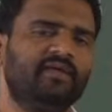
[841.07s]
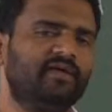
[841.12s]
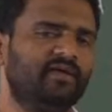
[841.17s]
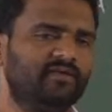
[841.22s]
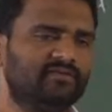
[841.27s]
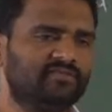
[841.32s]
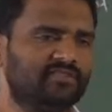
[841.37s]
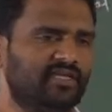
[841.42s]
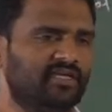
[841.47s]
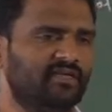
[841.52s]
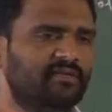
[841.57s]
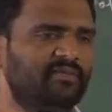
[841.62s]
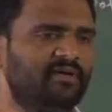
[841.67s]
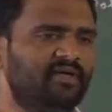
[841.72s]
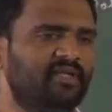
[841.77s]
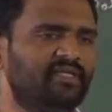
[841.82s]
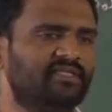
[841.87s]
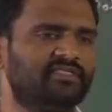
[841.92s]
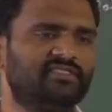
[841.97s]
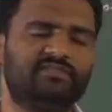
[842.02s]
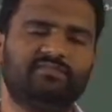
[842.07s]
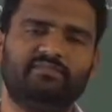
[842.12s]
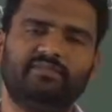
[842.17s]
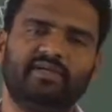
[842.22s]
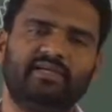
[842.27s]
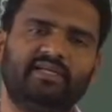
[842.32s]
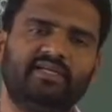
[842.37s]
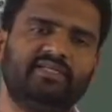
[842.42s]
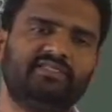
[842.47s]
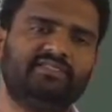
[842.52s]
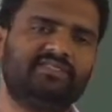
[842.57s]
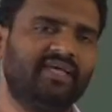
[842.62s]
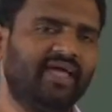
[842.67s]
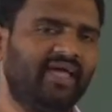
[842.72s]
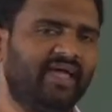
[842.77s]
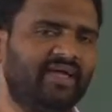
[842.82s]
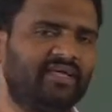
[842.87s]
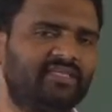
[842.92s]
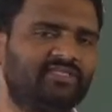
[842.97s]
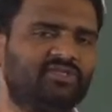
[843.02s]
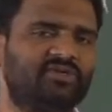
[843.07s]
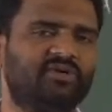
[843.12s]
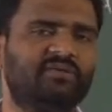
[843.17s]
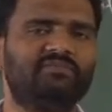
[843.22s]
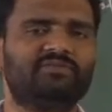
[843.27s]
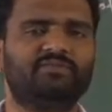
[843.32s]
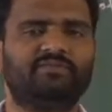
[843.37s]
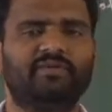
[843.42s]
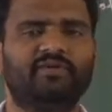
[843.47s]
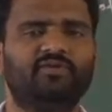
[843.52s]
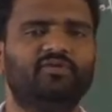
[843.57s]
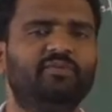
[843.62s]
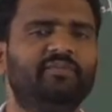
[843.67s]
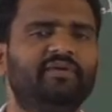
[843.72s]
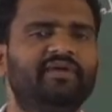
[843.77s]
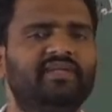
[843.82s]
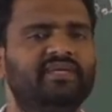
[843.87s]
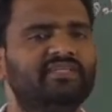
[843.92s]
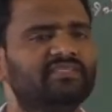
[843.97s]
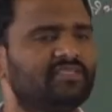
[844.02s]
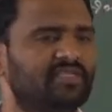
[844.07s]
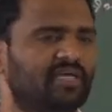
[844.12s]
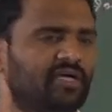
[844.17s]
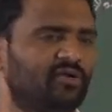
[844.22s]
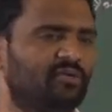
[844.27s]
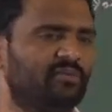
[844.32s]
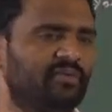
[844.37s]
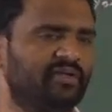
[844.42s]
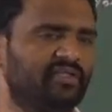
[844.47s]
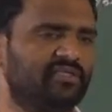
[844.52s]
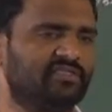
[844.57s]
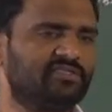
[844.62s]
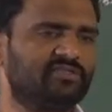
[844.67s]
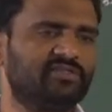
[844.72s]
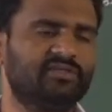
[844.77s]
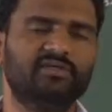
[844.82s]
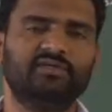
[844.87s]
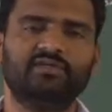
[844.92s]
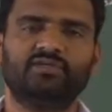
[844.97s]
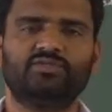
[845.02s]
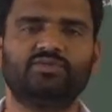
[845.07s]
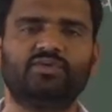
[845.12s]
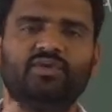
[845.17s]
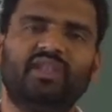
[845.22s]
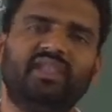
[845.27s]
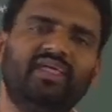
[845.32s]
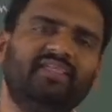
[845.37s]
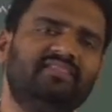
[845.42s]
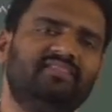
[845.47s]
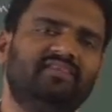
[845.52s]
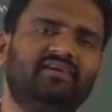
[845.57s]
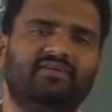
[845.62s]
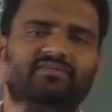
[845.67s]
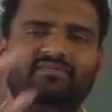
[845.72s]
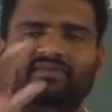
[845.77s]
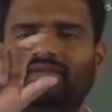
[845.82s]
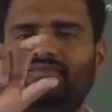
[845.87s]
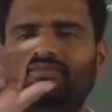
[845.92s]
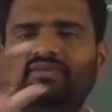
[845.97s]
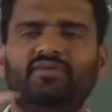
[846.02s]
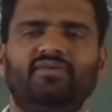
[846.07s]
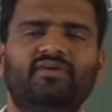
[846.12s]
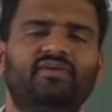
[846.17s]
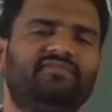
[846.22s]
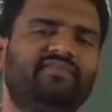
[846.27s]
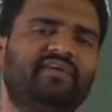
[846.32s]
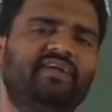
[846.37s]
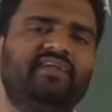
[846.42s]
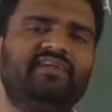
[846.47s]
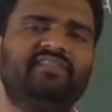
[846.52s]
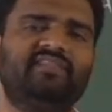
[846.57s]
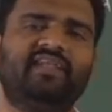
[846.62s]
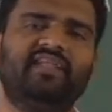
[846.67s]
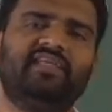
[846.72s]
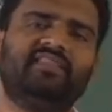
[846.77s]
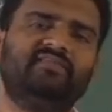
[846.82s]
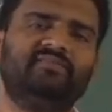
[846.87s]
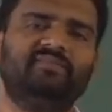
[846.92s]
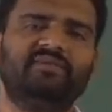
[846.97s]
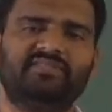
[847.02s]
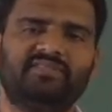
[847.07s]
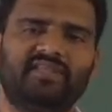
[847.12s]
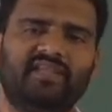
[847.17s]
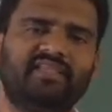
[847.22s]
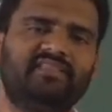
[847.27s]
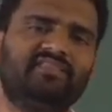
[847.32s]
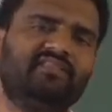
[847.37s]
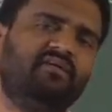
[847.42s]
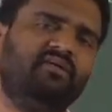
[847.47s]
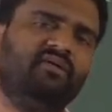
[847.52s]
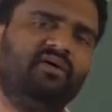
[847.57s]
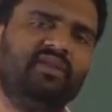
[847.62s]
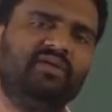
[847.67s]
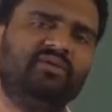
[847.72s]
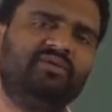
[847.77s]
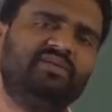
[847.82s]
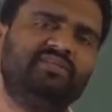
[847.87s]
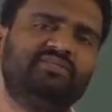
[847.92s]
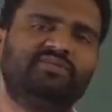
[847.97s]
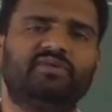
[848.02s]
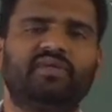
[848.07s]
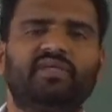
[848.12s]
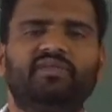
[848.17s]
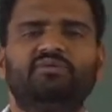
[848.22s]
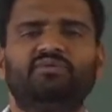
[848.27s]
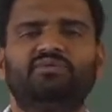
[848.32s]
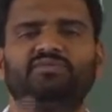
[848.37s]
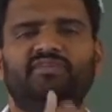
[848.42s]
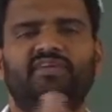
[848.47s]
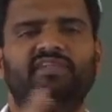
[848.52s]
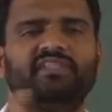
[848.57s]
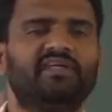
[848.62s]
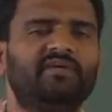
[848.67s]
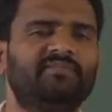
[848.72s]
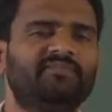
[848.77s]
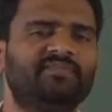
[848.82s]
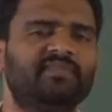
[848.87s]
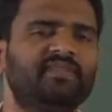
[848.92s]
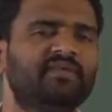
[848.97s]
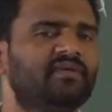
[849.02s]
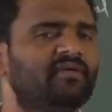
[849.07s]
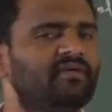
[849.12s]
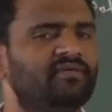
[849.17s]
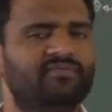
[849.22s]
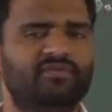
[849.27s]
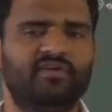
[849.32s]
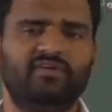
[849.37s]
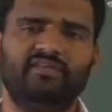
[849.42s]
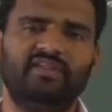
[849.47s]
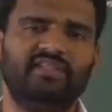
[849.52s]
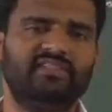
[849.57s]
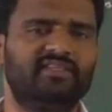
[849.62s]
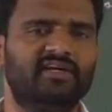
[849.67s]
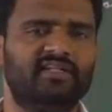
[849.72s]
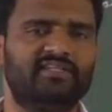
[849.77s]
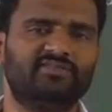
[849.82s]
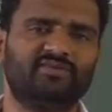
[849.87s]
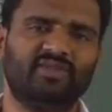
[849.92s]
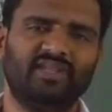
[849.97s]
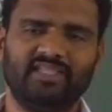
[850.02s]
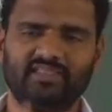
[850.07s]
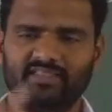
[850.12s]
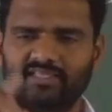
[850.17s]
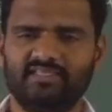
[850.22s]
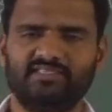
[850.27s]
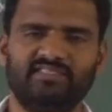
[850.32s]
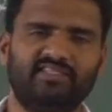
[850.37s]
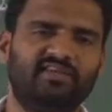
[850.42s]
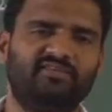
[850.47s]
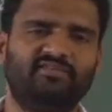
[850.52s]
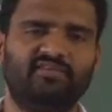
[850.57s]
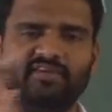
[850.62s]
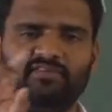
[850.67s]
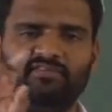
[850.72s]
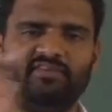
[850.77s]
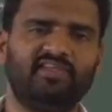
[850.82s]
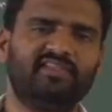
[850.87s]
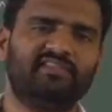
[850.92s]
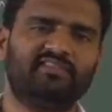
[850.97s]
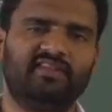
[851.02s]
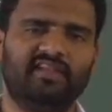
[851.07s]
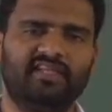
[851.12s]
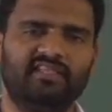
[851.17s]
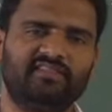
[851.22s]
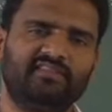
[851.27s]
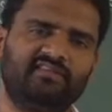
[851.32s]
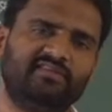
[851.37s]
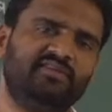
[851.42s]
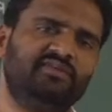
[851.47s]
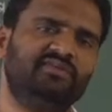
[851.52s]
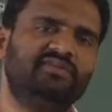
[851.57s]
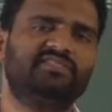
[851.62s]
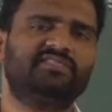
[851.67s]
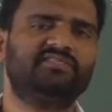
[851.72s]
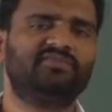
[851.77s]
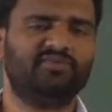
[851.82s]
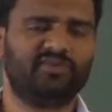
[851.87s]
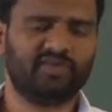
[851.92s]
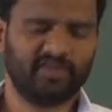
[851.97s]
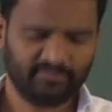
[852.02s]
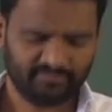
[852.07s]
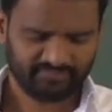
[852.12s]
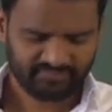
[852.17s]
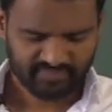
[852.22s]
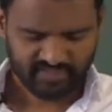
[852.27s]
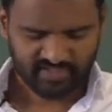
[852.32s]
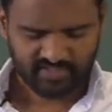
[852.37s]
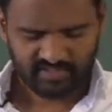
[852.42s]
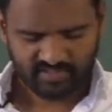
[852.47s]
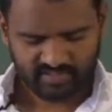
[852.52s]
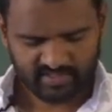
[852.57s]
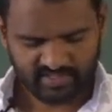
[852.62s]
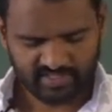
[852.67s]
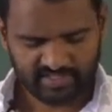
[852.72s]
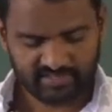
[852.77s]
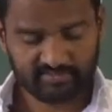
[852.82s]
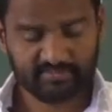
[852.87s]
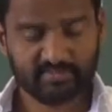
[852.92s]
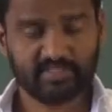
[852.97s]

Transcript: Centimeters, meters, angstroms, picometers, nanometers. So length, wherever you are finding the length means length, all units you can use for the wavelength also. Length is there, wavelength, length units. Okay, right.